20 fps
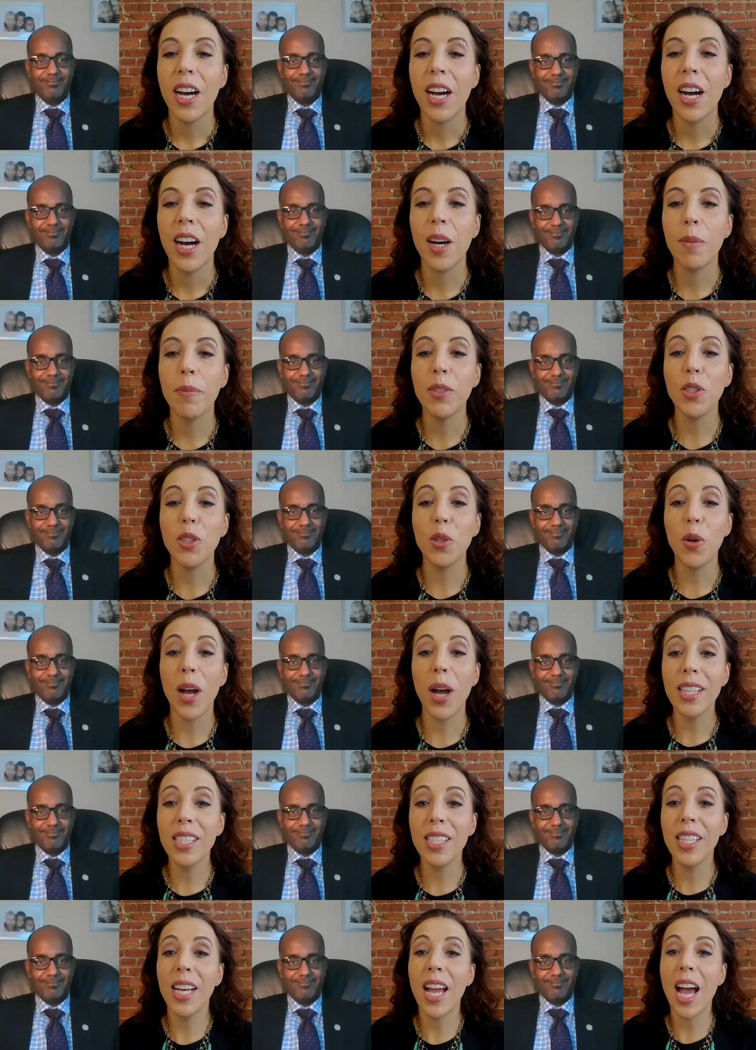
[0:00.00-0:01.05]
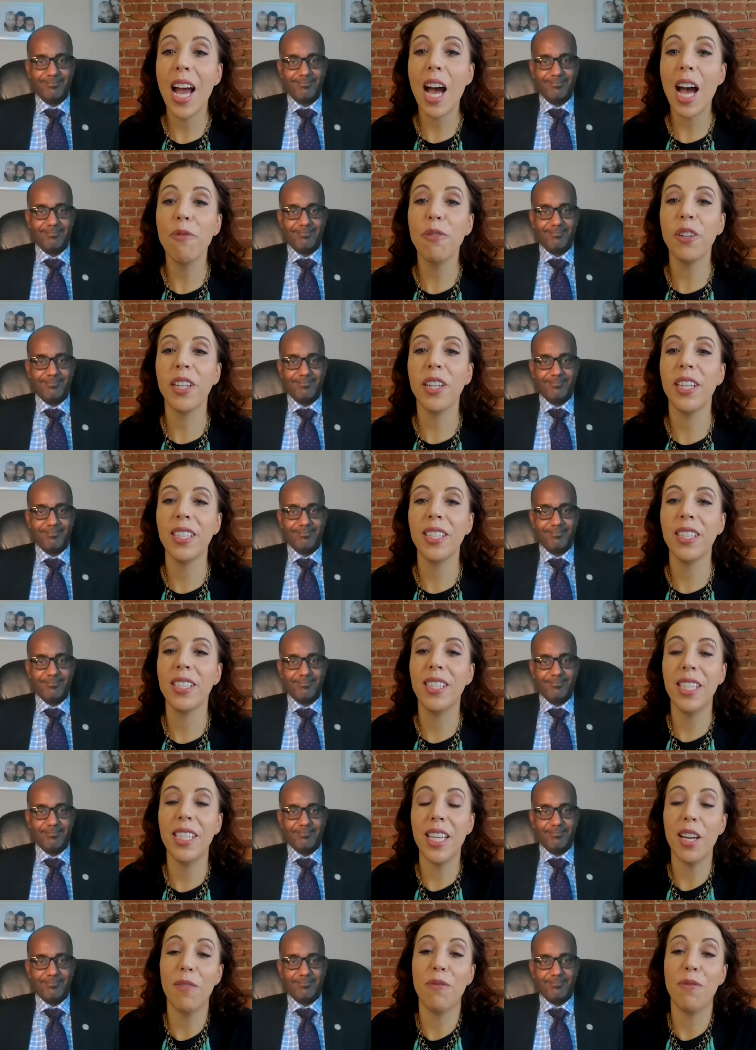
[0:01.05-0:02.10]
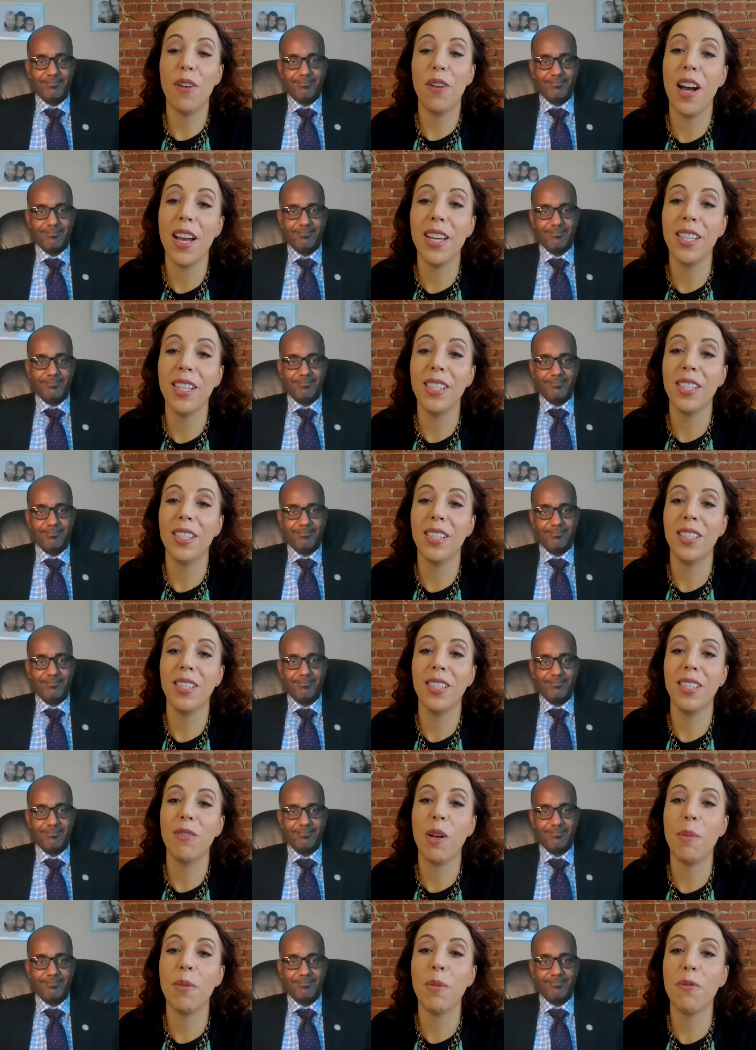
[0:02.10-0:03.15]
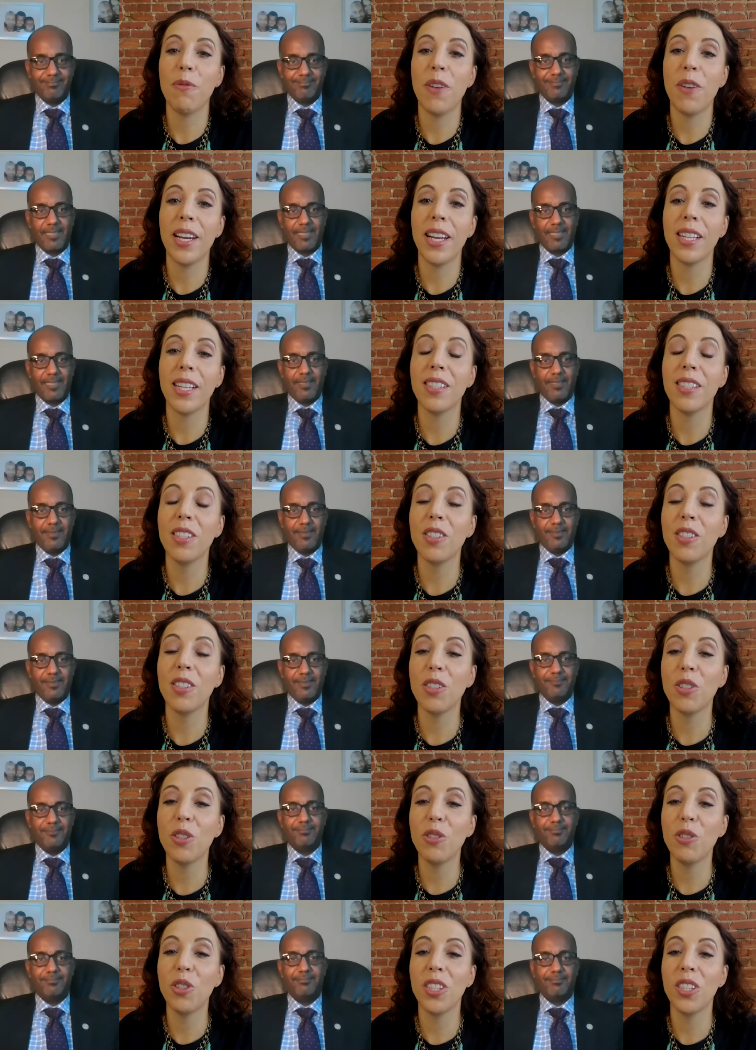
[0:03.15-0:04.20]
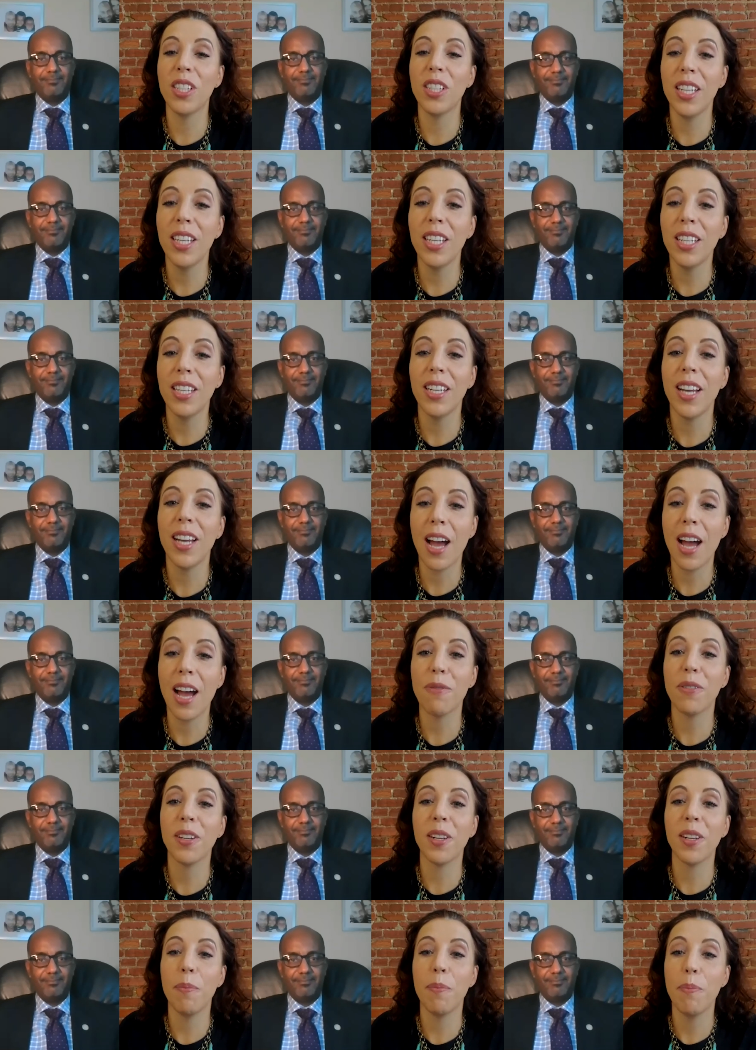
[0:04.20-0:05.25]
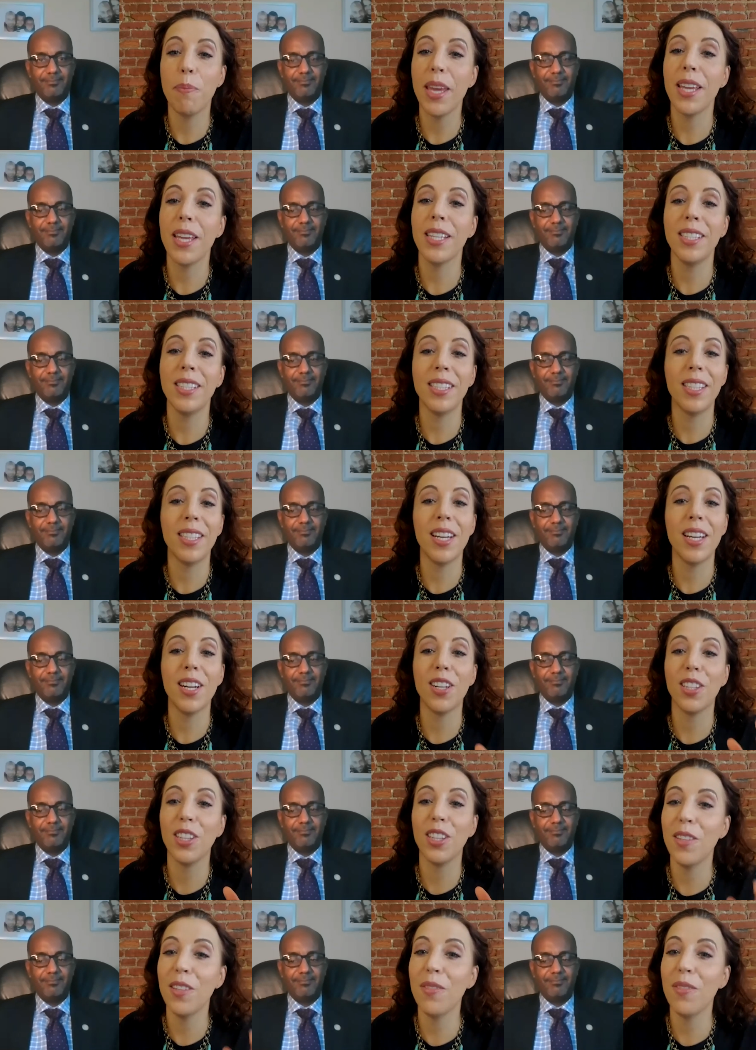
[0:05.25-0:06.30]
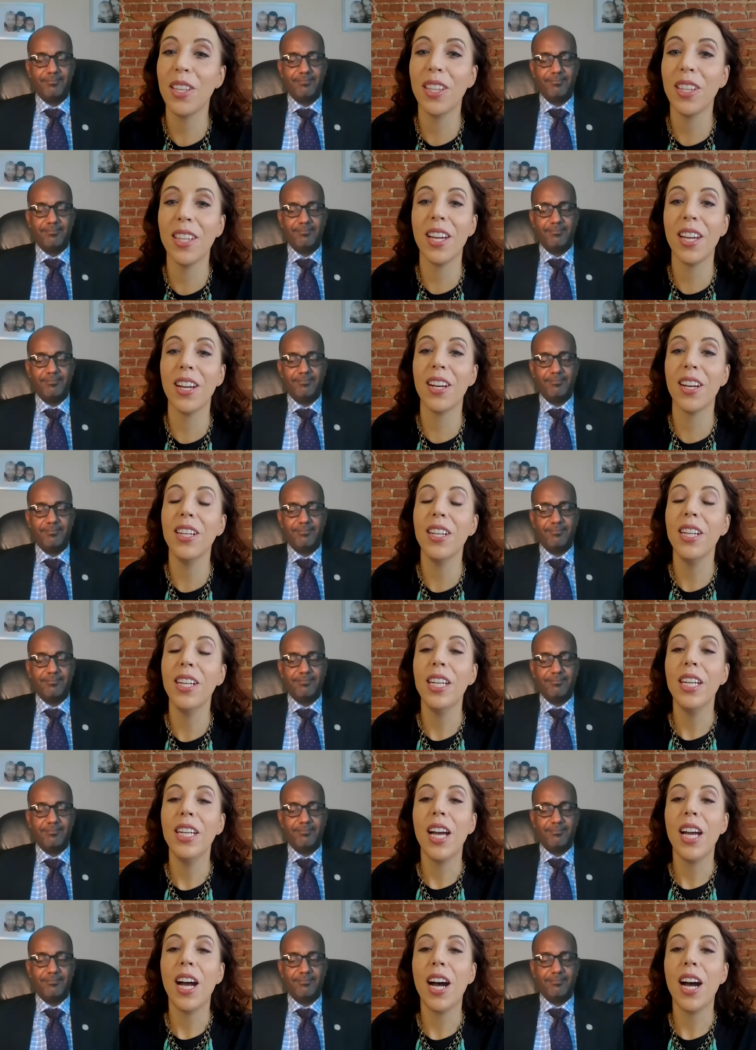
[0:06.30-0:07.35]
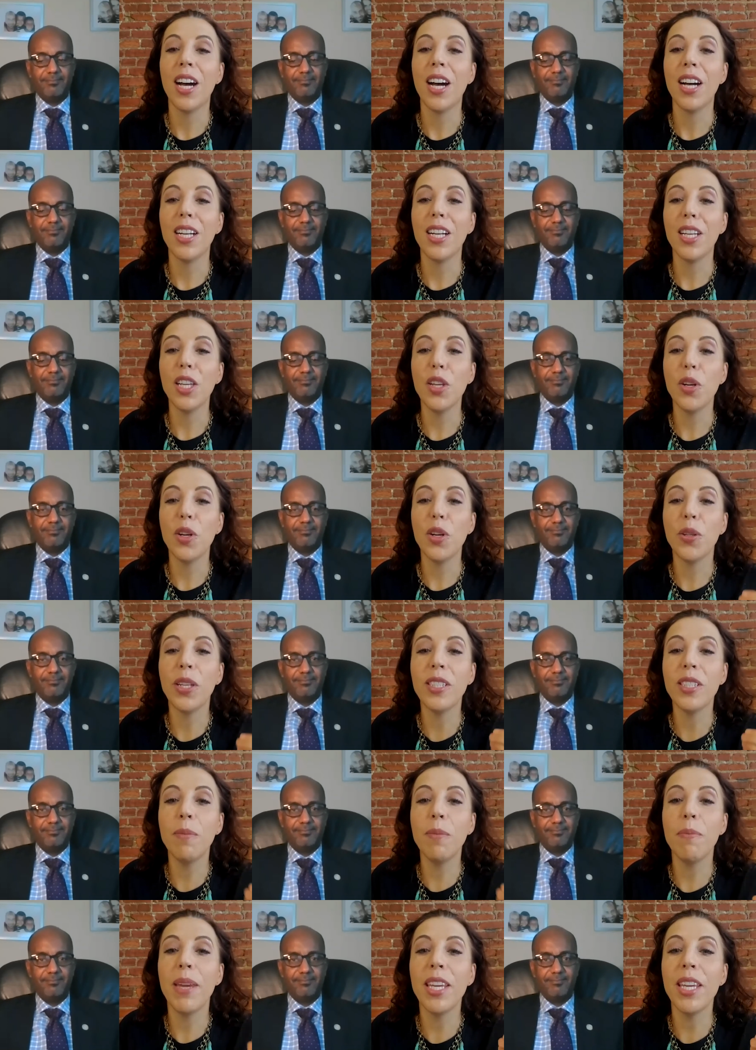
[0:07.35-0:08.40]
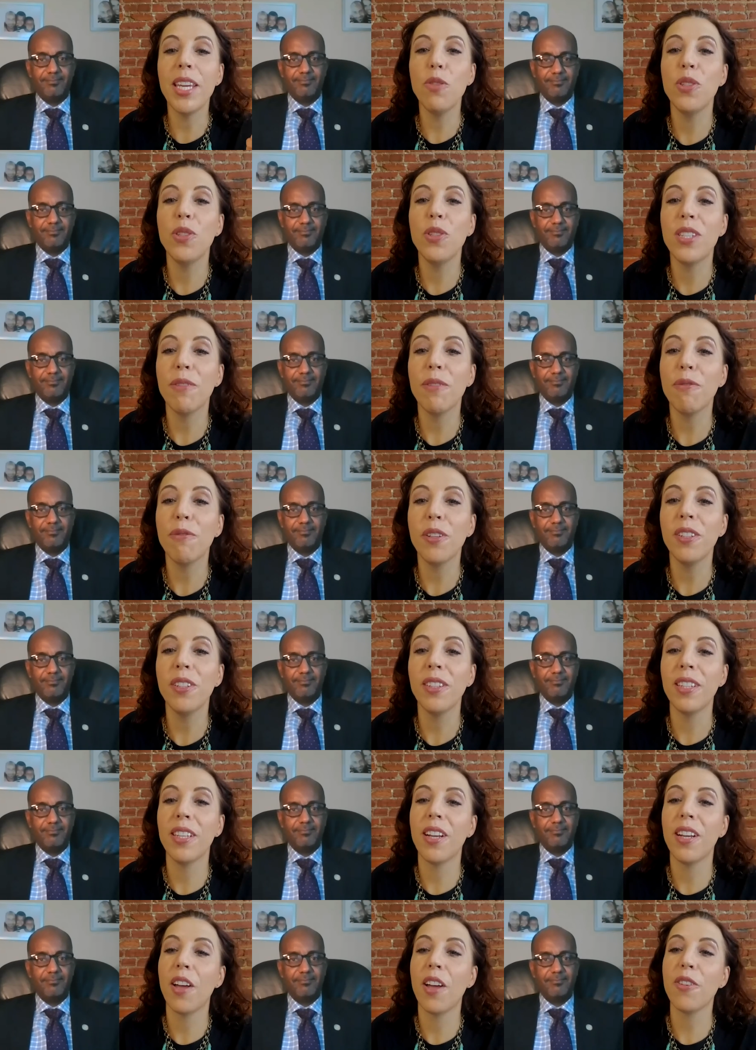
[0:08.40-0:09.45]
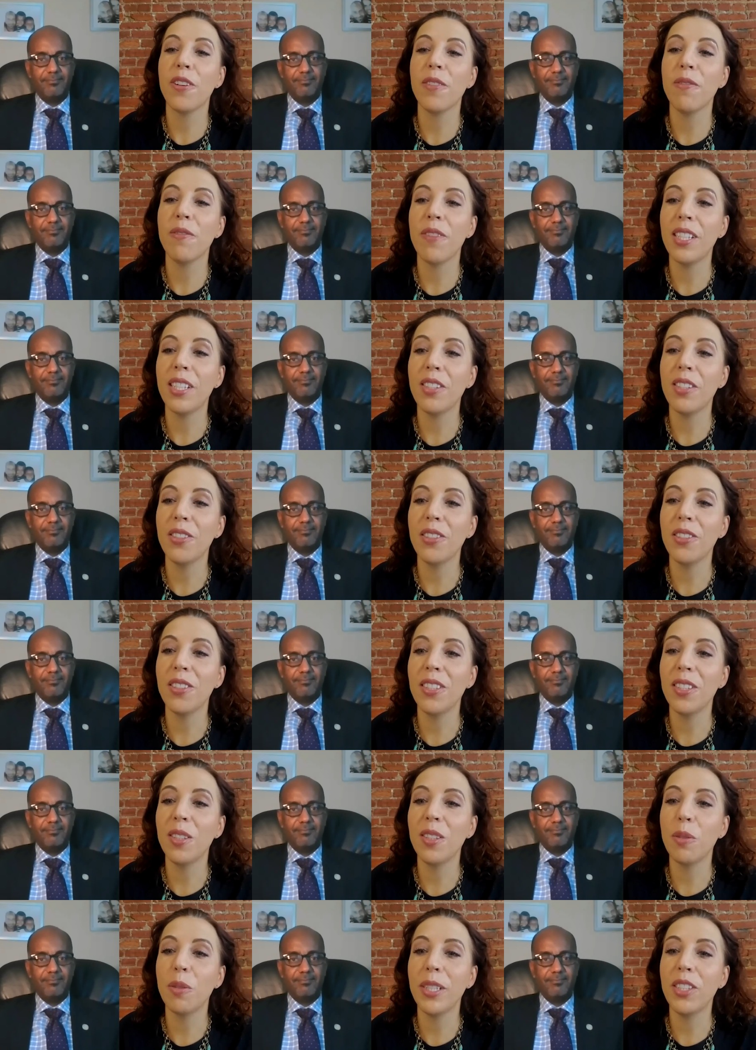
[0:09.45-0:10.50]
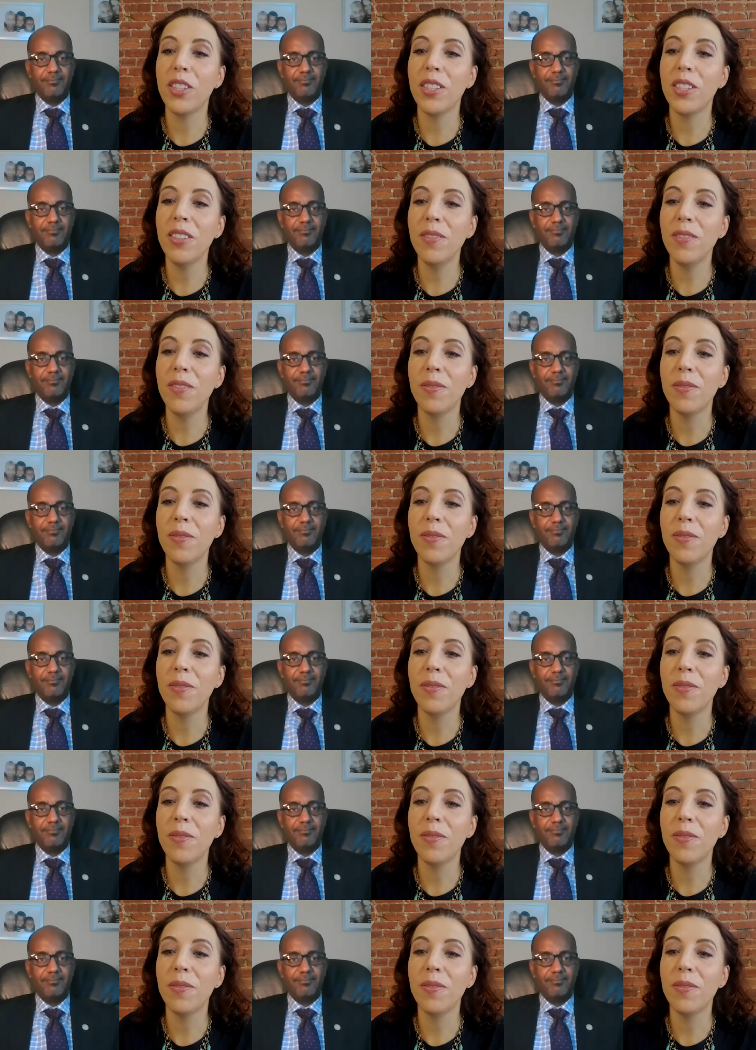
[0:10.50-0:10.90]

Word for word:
Speaker 1: Um, so, as an African DFI, as a development finance institution in Africa, based there, living there, uh, you know, does it make you different than other investors in the region?